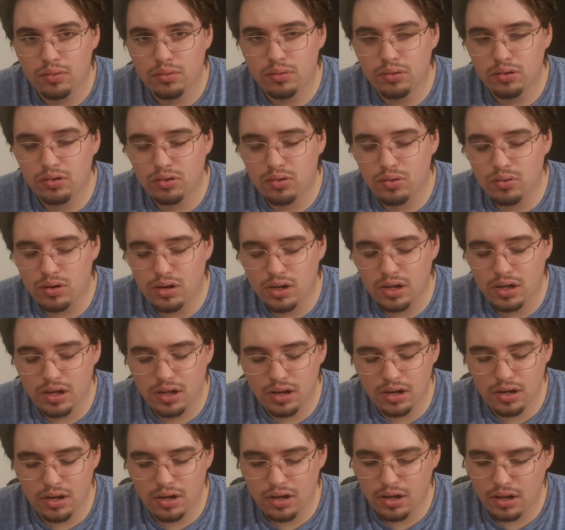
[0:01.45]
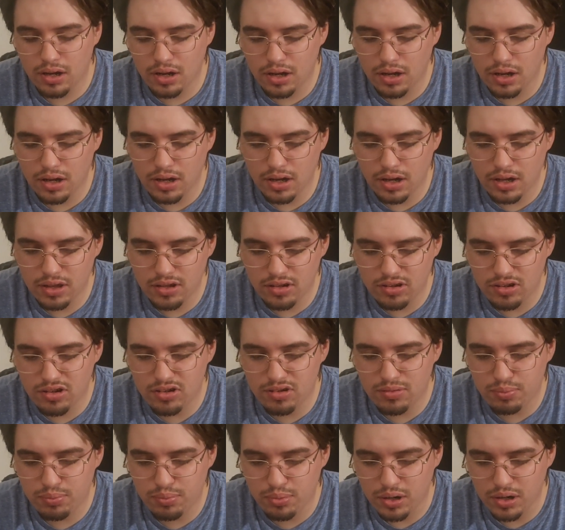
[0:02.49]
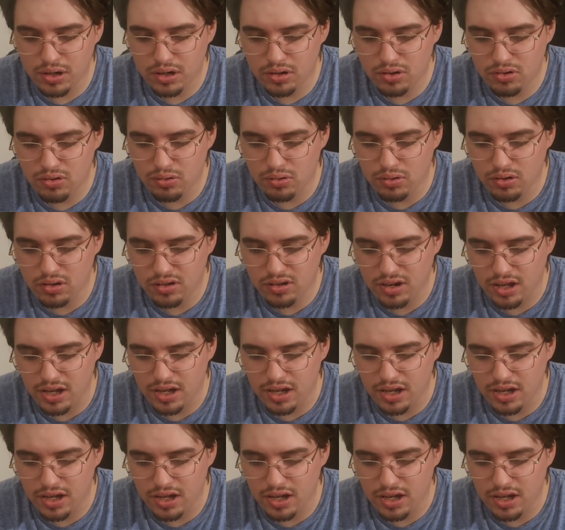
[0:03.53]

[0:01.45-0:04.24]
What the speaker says: What's going on? This is Prankins Duelist.